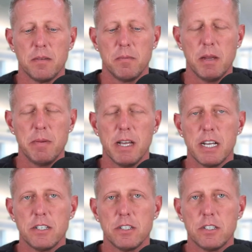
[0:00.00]
Maybe
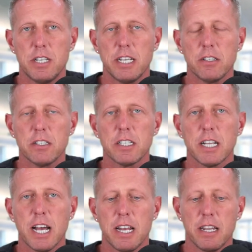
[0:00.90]
I should take a look
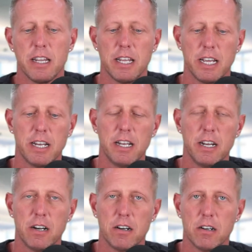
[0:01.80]
at that. Then
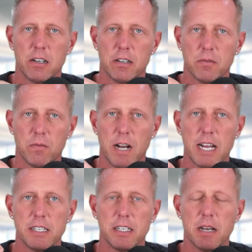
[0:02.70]
they're
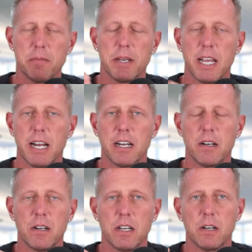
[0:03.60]
rising up again
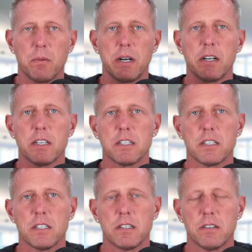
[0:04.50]
in
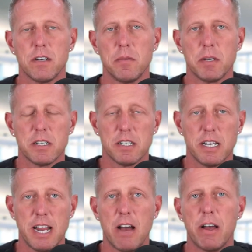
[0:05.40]
awareness, right? Because
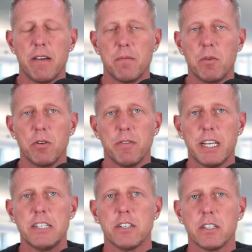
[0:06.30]
they now have
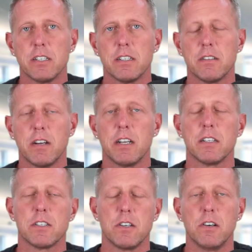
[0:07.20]
motivation,
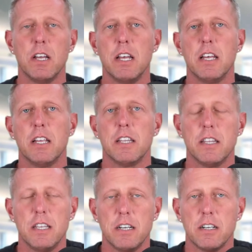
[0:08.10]
right? So
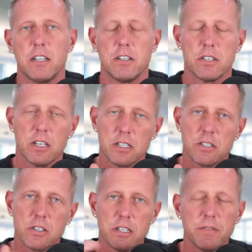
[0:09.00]
there's all
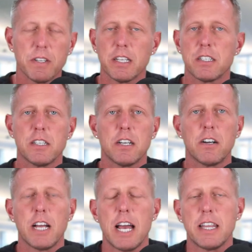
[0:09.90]
sorts of different things in
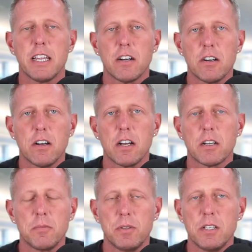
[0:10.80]
there I think are a
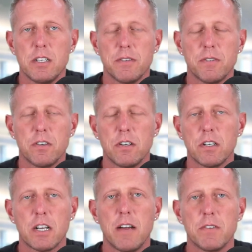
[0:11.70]
completely
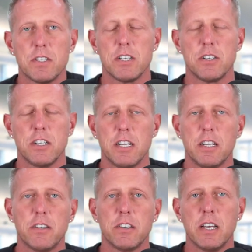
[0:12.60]
different conversation than
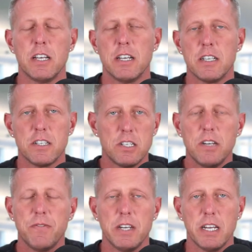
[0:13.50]
this
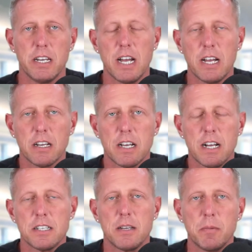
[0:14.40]
sifting
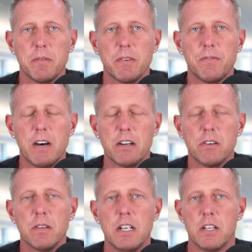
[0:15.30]
concept of a
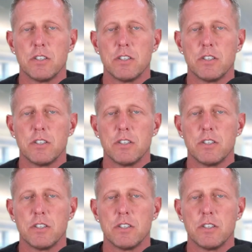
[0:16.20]
funnel.